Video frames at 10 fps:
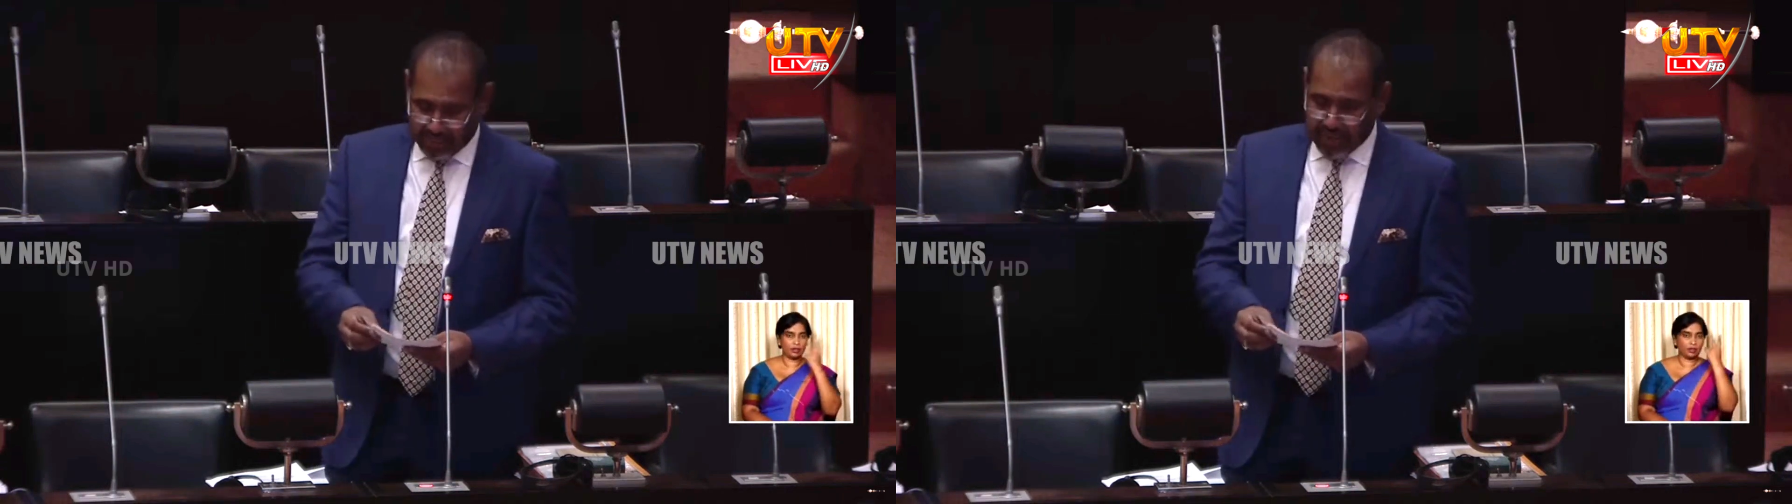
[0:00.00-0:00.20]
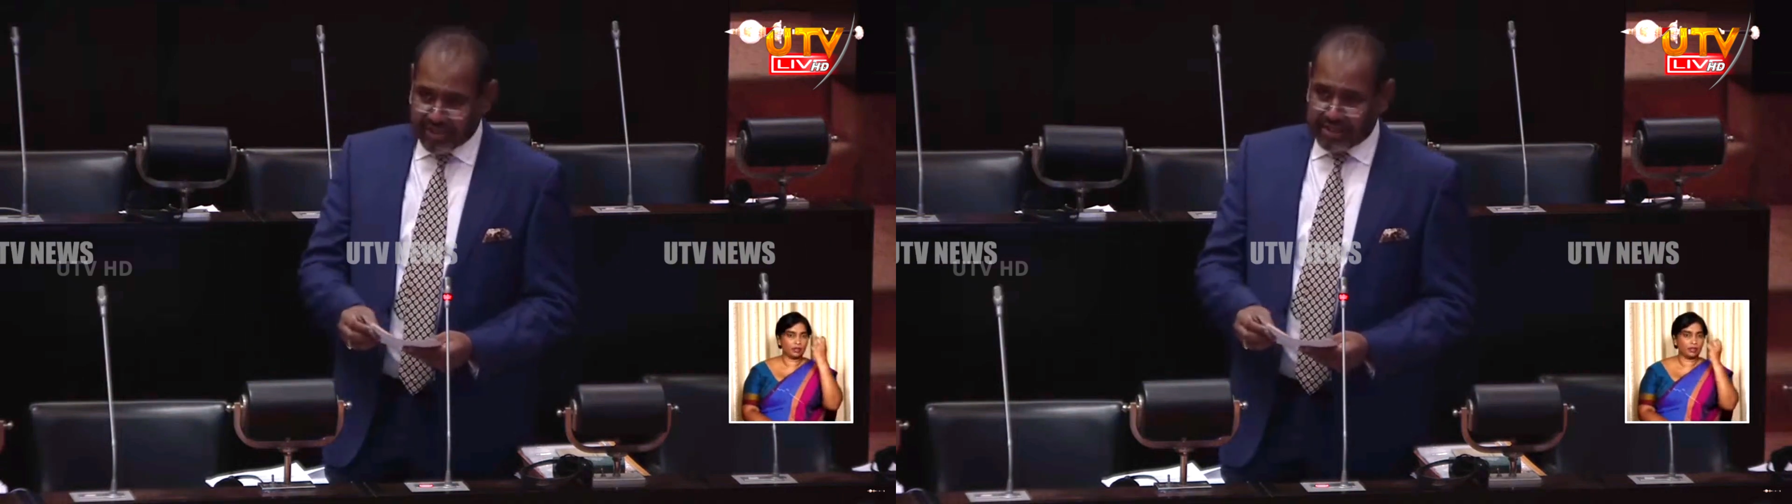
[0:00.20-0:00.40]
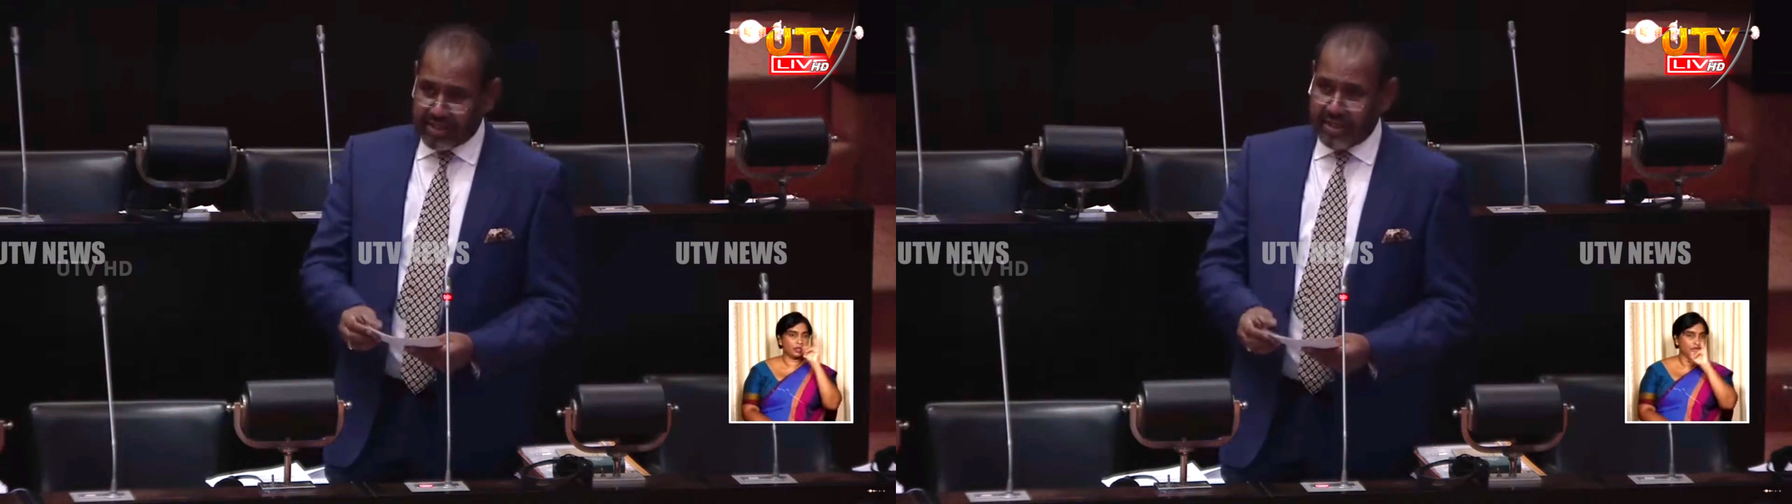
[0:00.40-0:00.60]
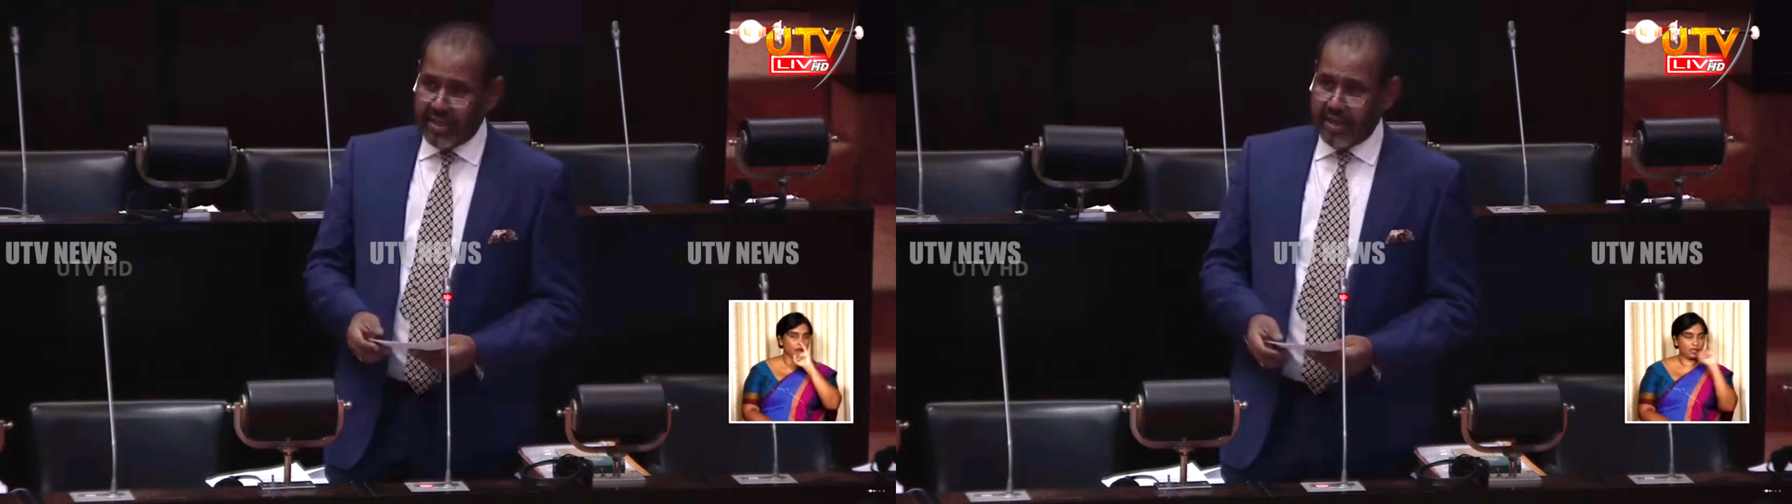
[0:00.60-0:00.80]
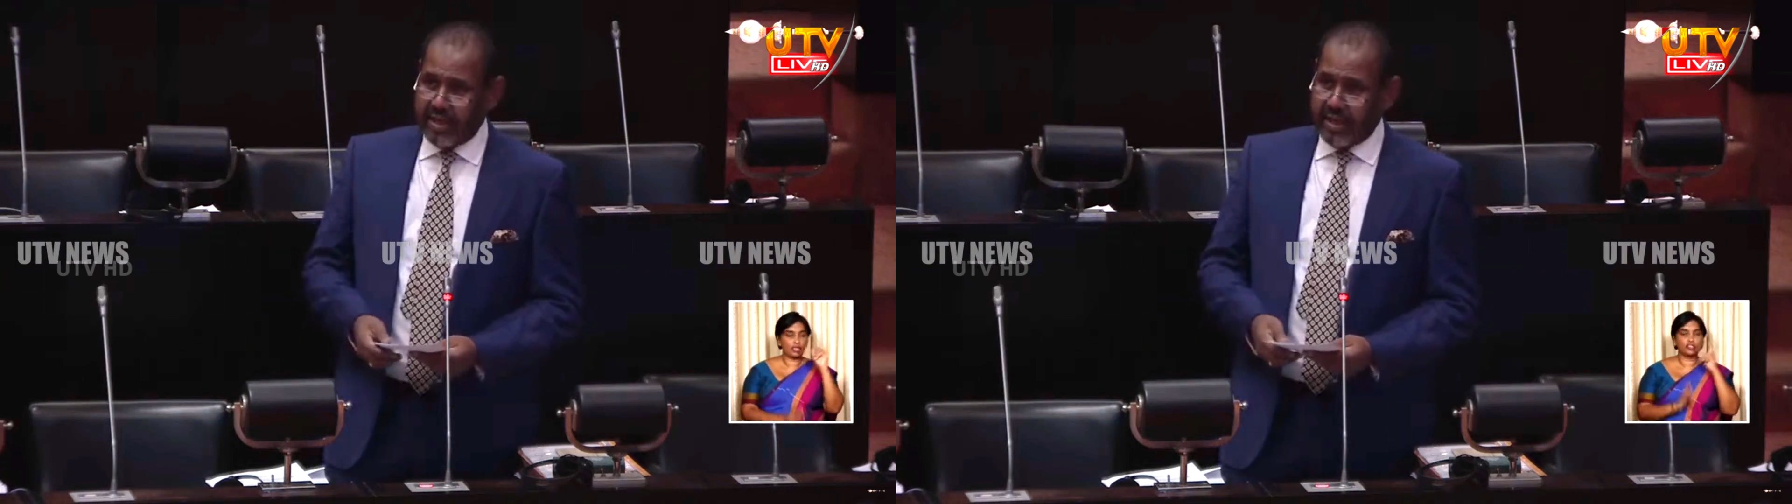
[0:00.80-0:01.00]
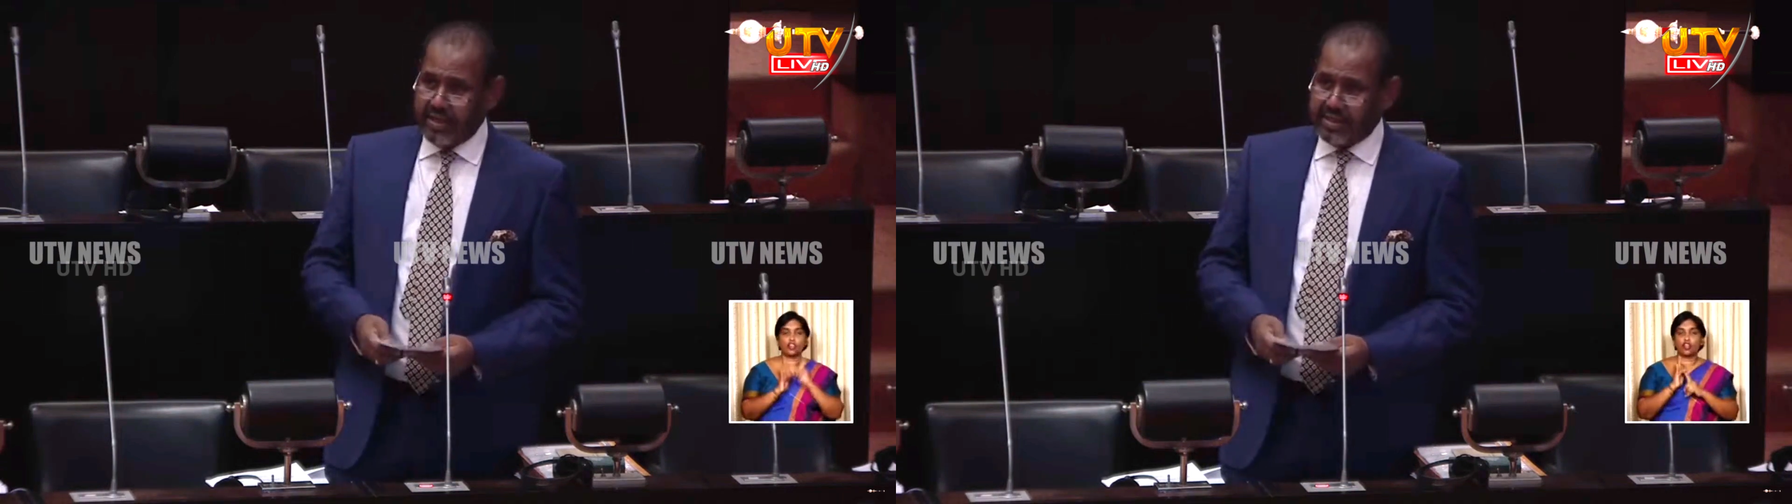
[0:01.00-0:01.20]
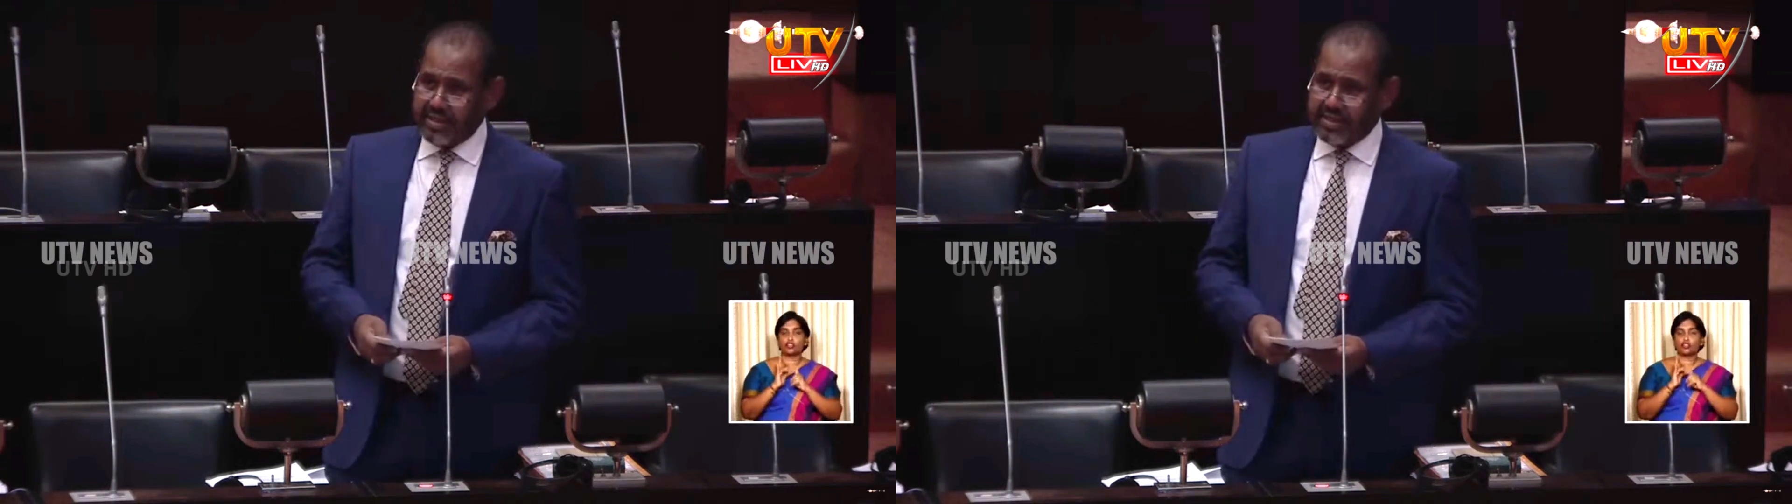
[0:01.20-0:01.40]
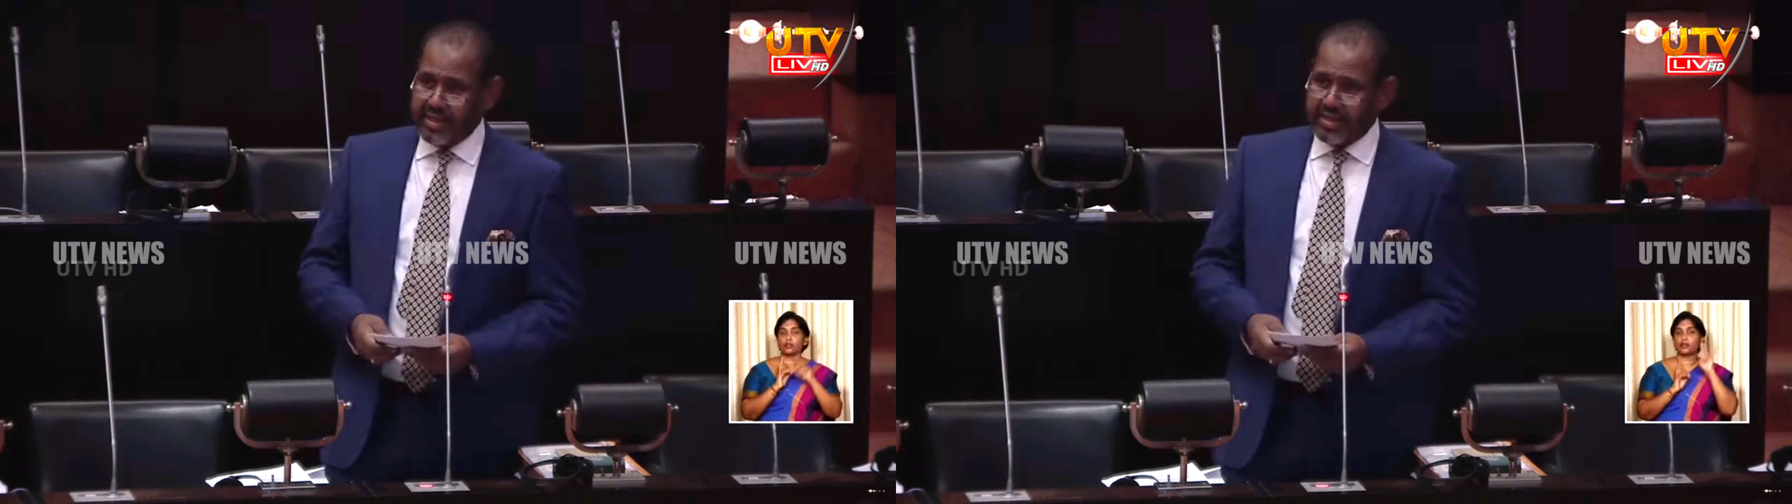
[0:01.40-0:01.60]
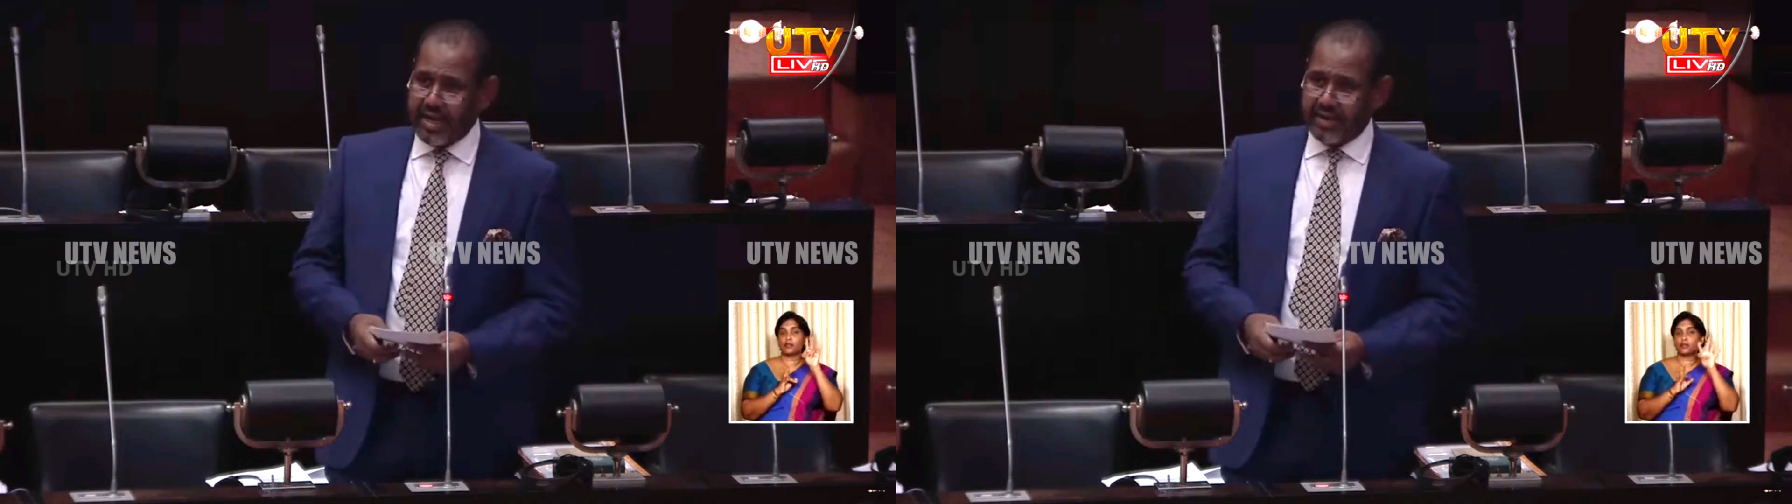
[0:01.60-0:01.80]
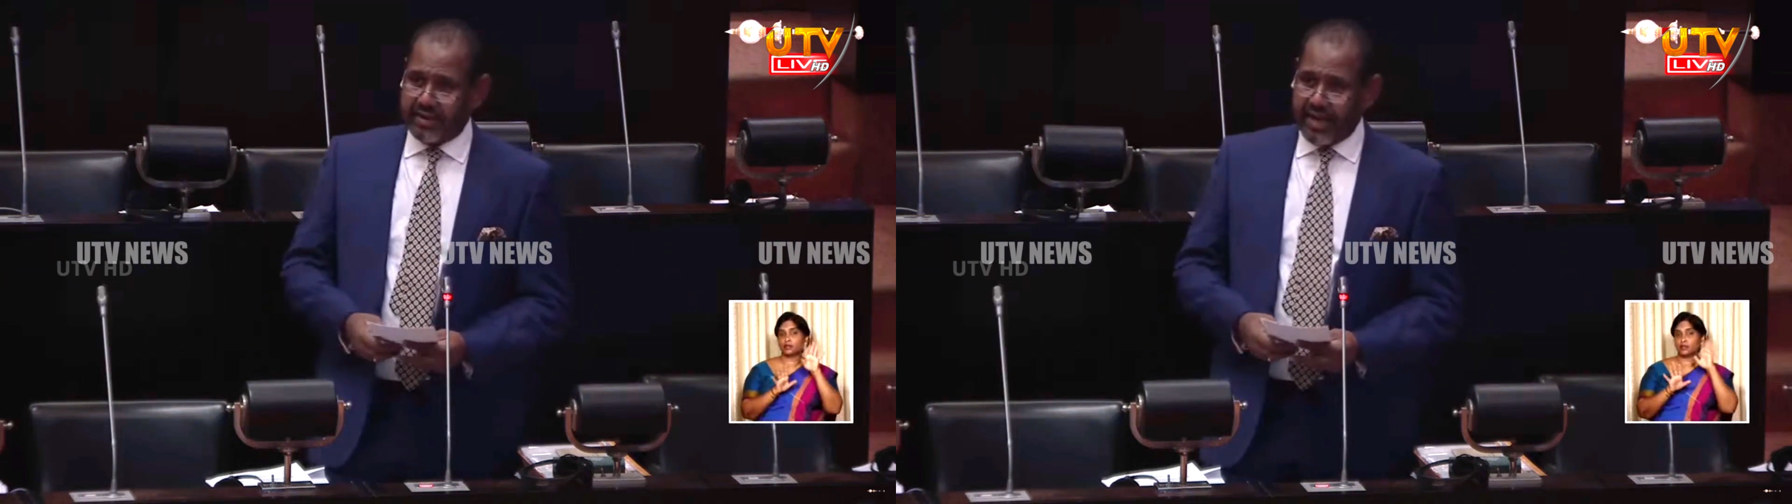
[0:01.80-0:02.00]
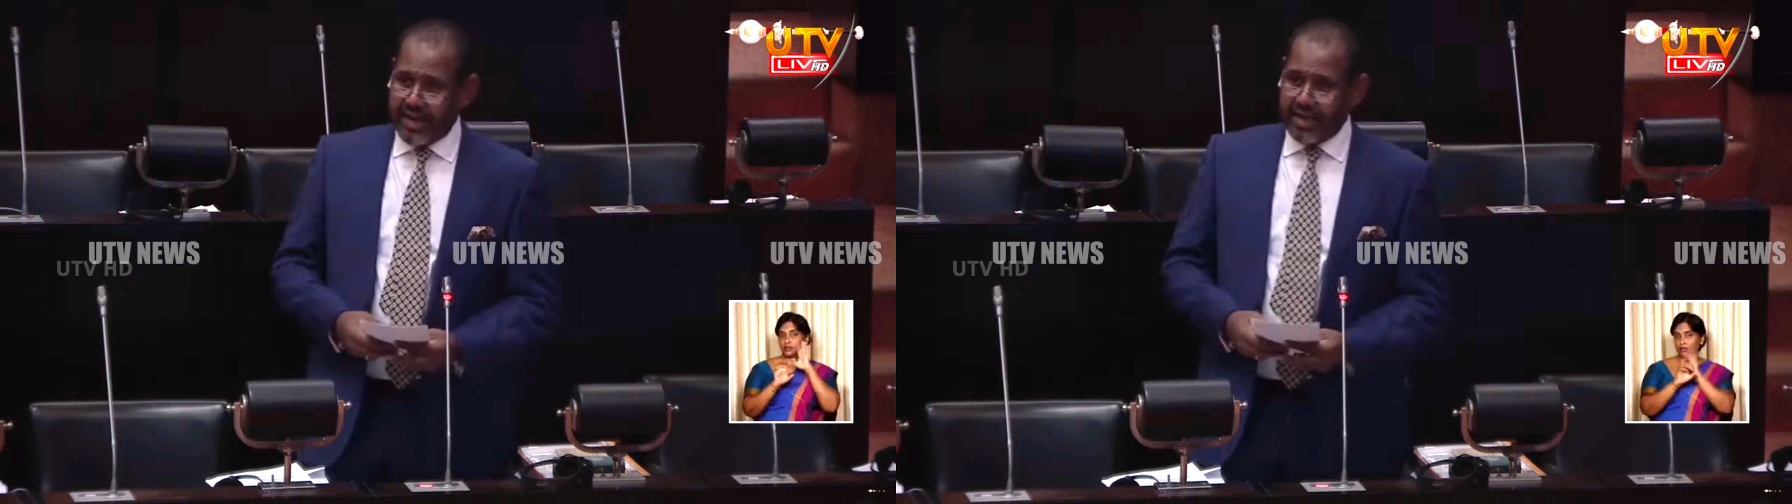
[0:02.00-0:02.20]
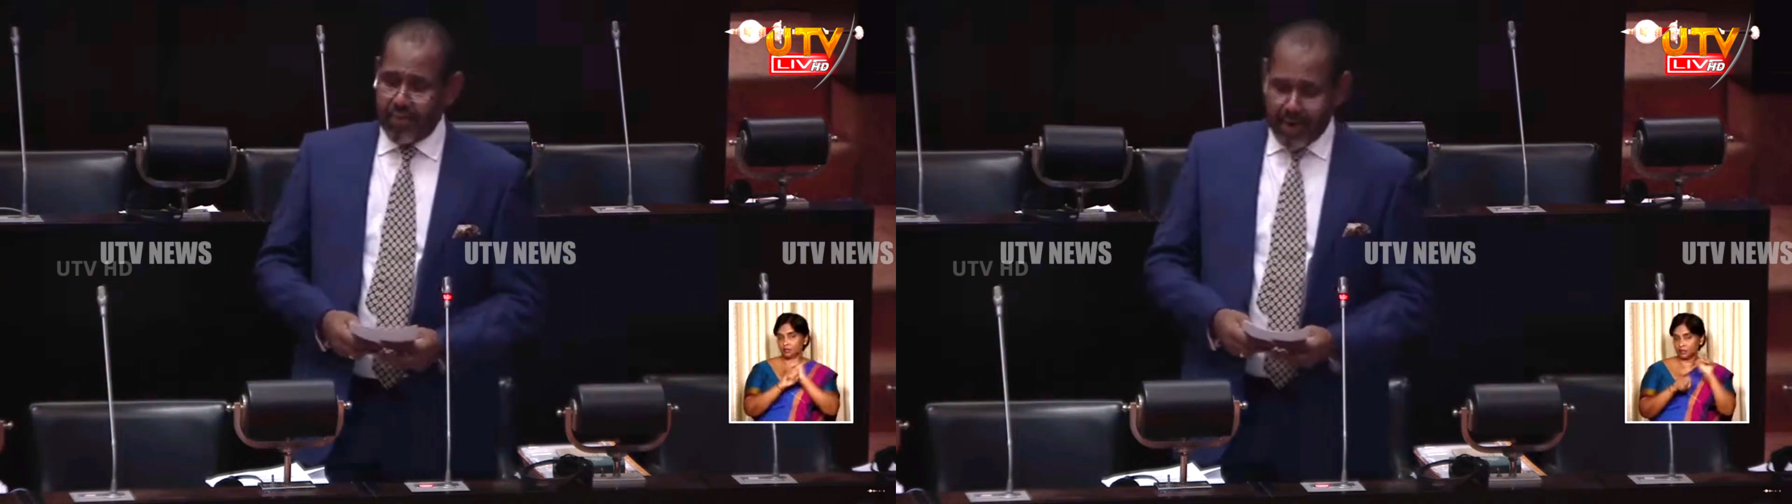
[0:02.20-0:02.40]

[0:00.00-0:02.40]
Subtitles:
which insisted that grade